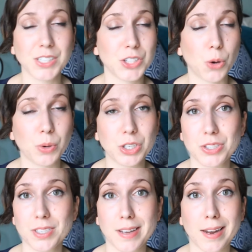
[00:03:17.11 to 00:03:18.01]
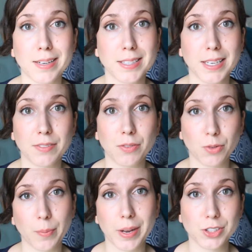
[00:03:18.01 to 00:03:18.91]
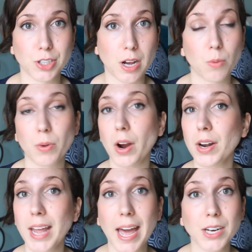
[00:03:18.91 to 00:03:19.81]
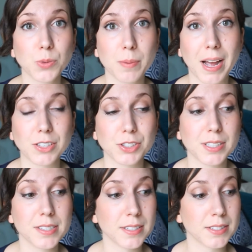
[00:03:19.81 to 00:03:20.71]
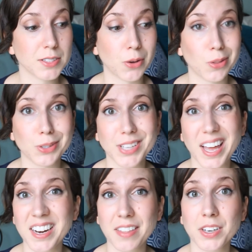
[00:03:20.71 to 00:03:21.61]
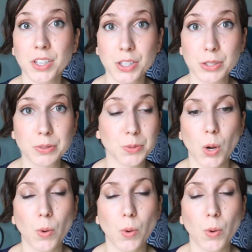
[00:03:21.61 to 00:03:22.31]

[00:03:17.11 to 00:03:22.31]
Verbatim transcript: And so we just decided to give the floor bed a shot. We already had a twin mattress, and so there was kind of nothing to lose.